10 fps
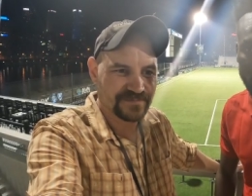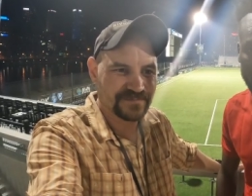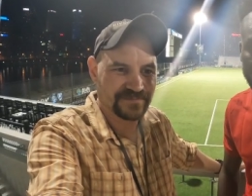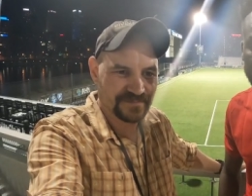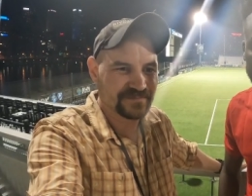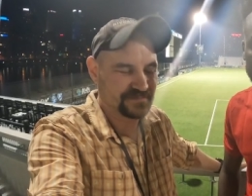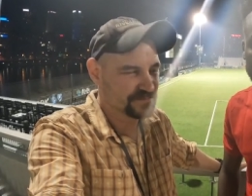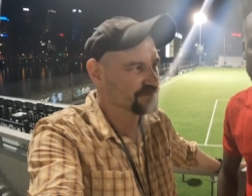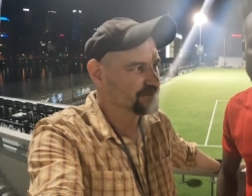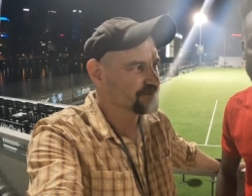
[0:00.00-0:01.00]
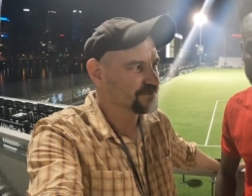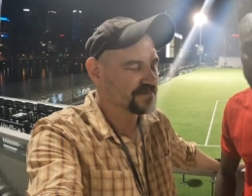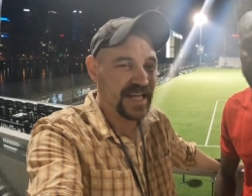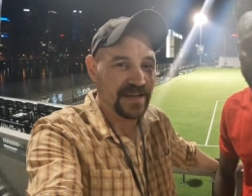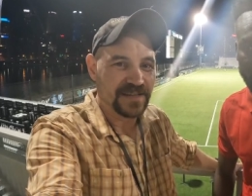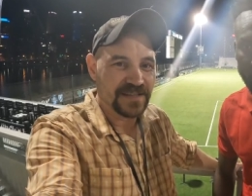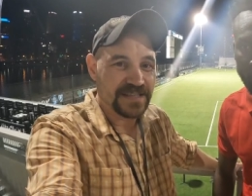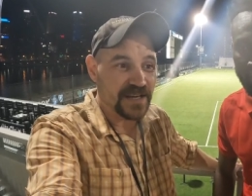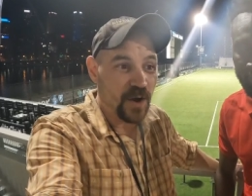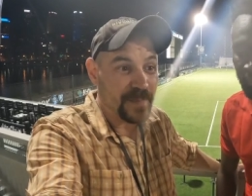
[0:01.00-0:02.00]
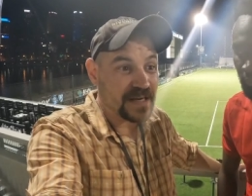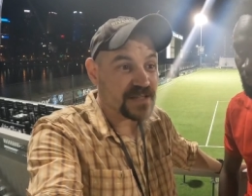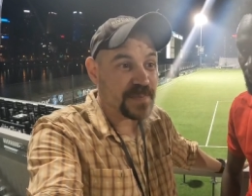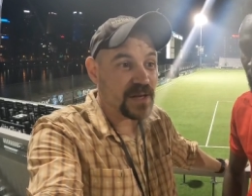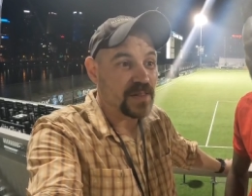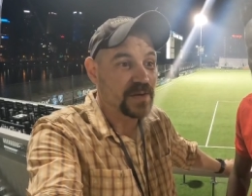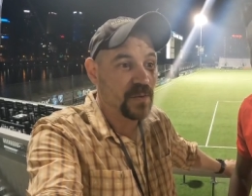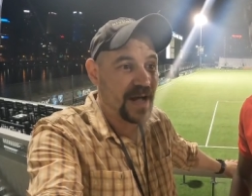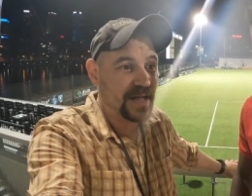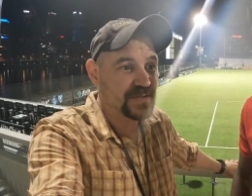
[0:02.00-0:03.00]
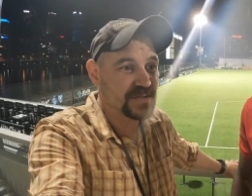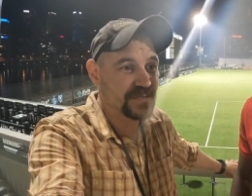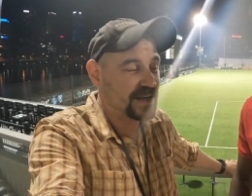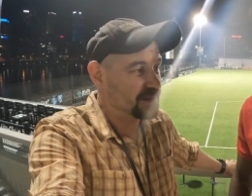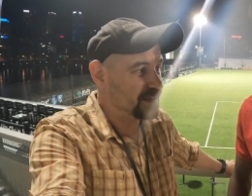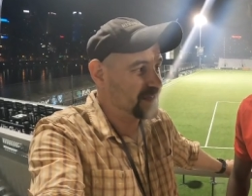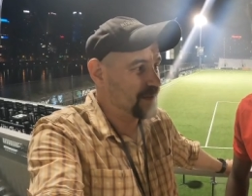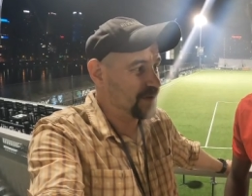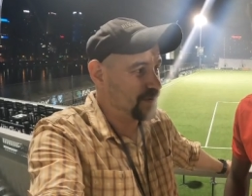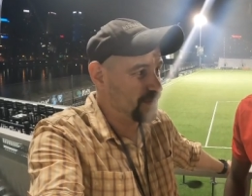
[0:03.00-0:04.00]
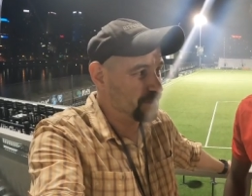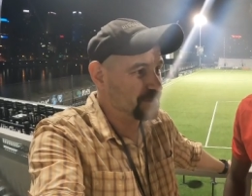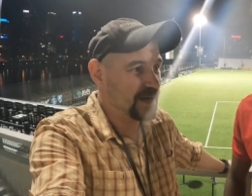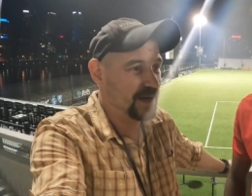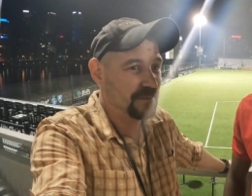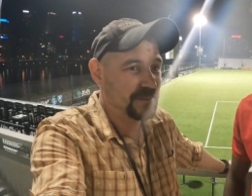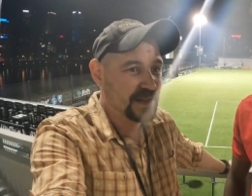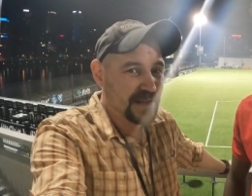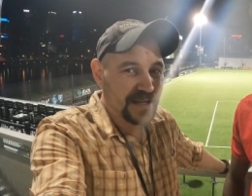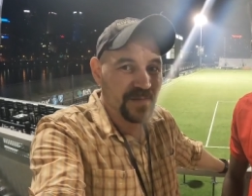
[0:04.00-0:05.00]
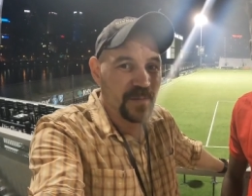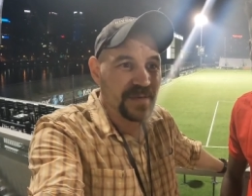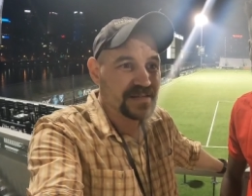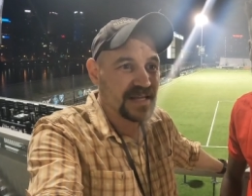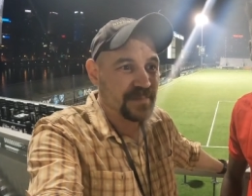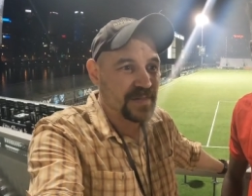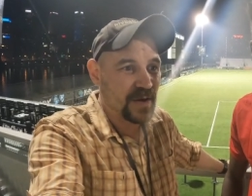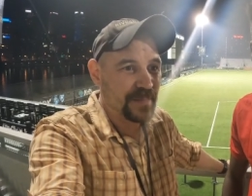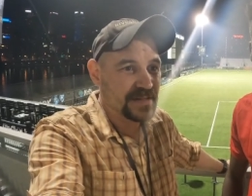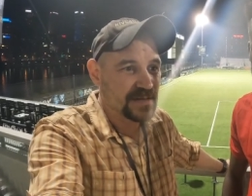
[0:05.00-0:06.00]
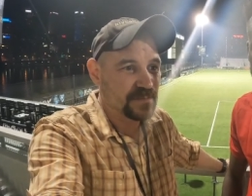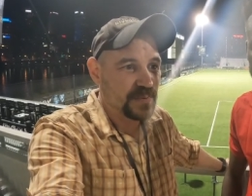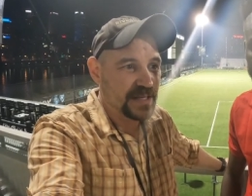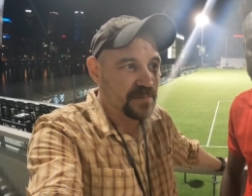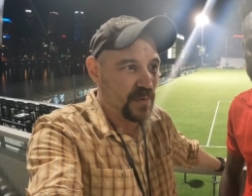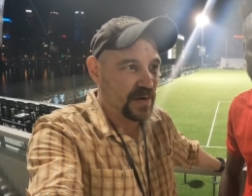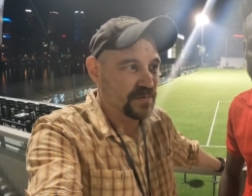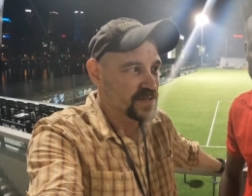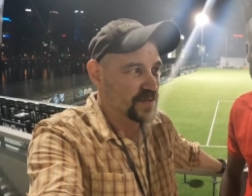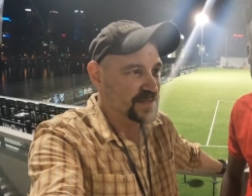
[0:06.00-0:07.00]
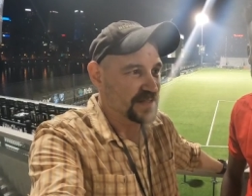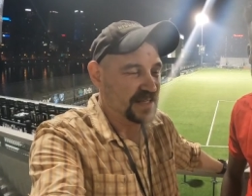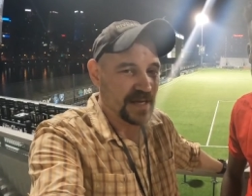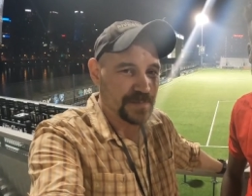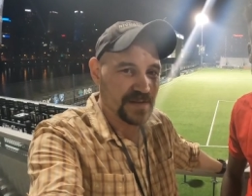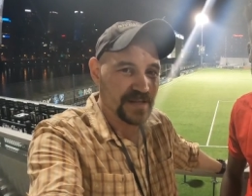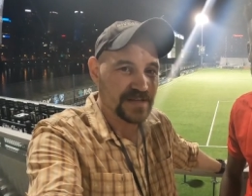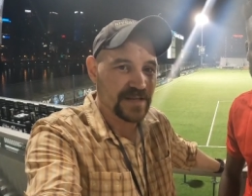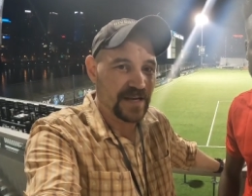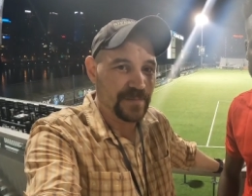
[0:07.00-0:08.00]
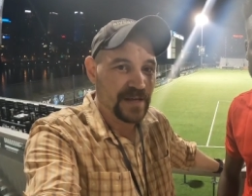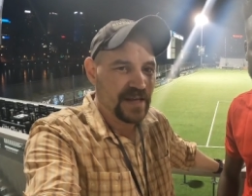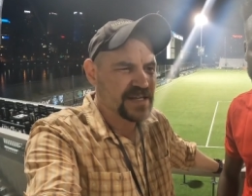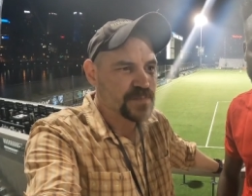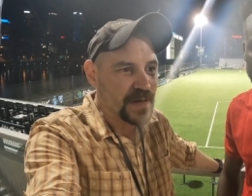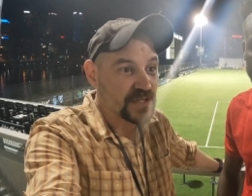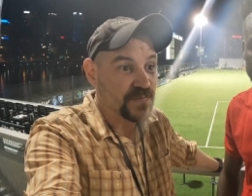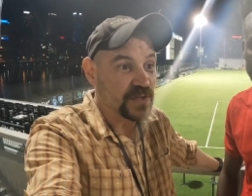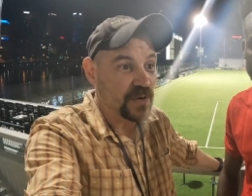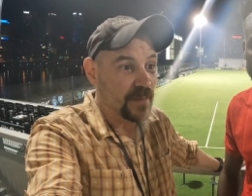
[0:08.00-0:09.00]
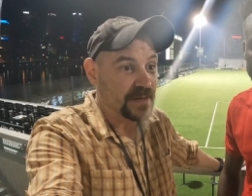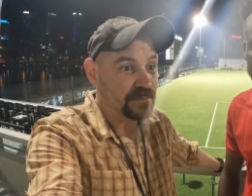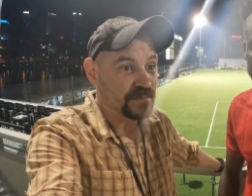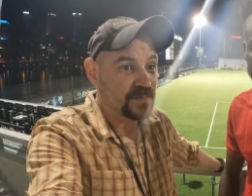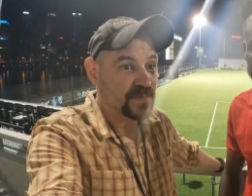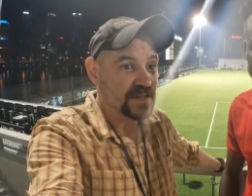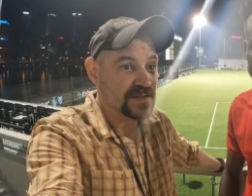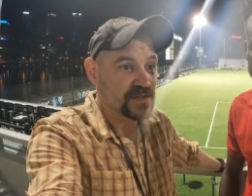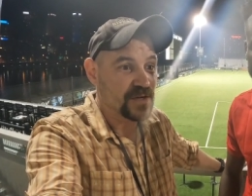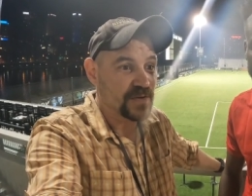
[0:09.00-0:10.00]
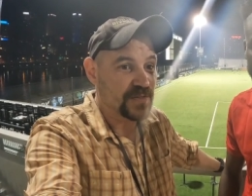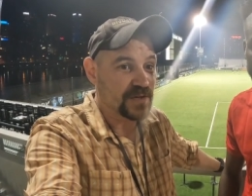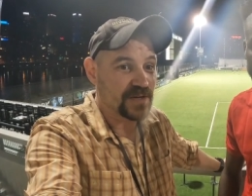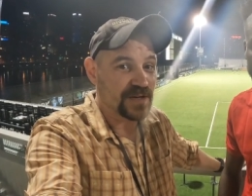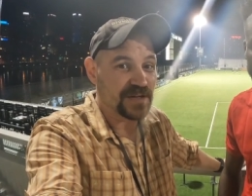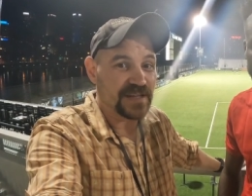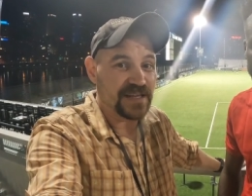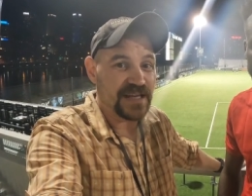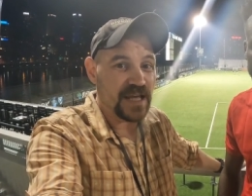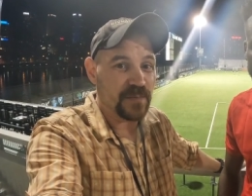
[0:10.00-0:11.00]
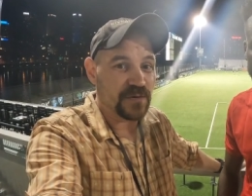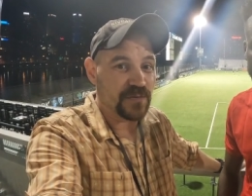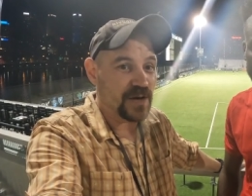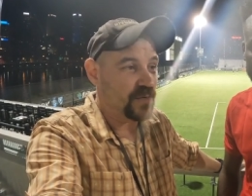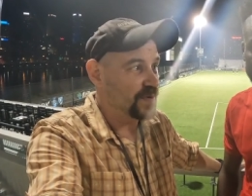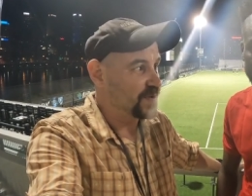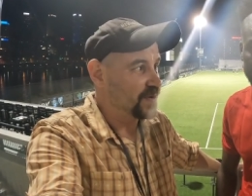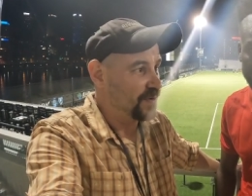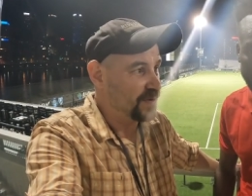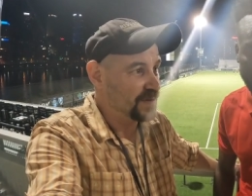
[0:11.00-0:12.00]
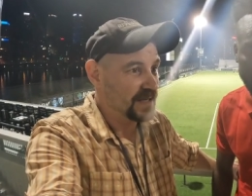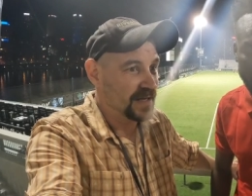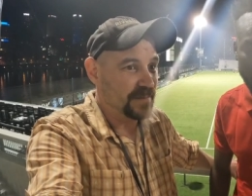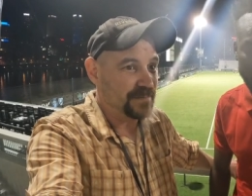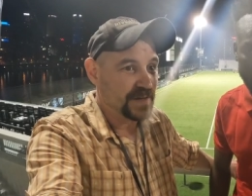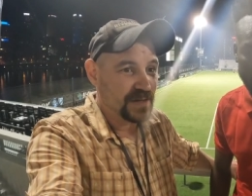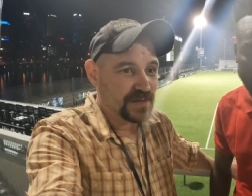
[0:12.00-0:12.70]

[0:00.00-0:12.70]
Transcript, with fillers: Mm-hmm. Yeah. Yeah. Yeah. No, I mean, it's been a little while since you've had a league game at home. Yeah. Um, in the meantime, though, I mean, some pretty important results leading up to this. Um, yeah. And especially for you, I mean, this is your third league game in a row with a goal. Um,